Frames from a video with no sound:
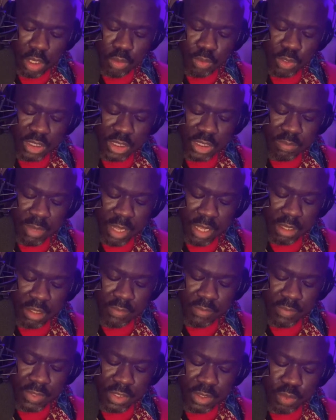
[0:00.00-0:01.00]
which smelled
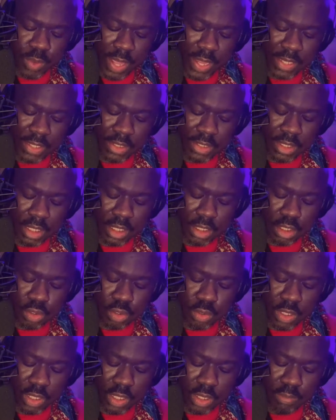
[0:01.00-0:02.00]
of sweat and
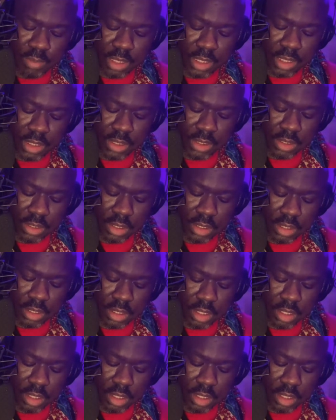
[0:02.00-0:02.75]
eucalyptus.